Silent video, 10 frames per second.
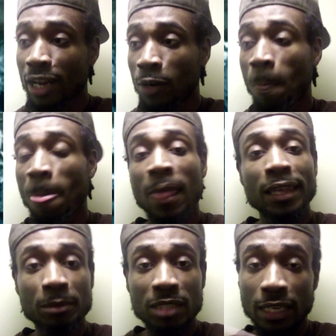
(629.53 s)
You know
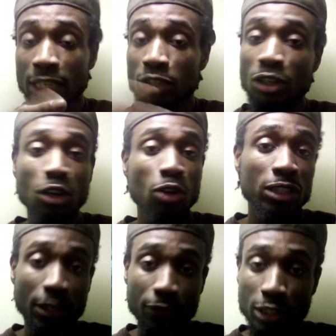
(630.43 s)
what I'm saying? You could
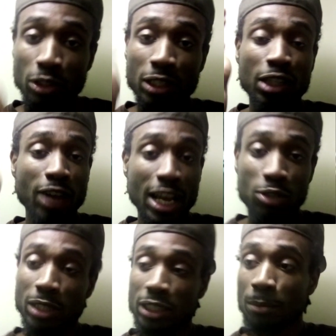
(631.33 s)
definitely go to the
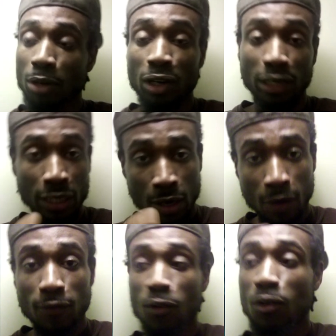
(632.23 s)
Graduation Party
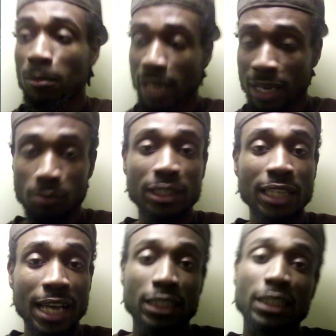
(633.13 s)
forum that we can
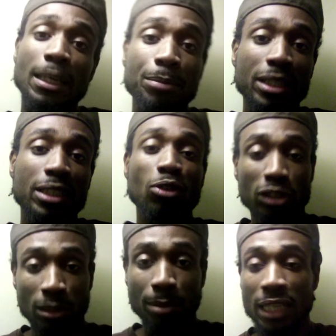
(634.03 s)
actually get busy on
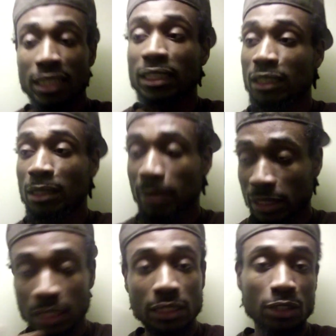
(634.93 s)
some politics shit. But there's
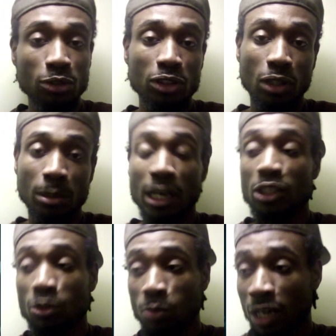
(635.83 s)
other shit you can talk about
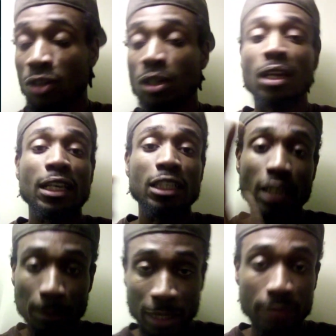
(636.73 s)
as well. You know
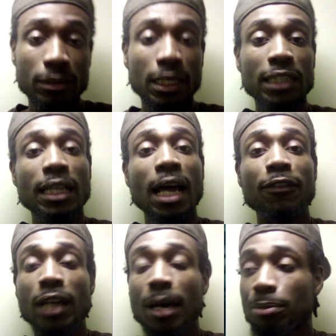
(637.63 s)
what I mean? That's that
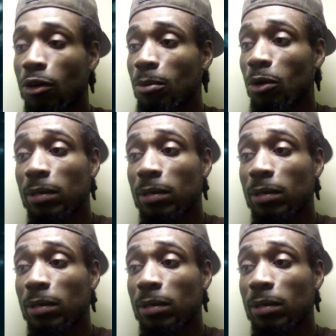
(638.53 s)
for that promo.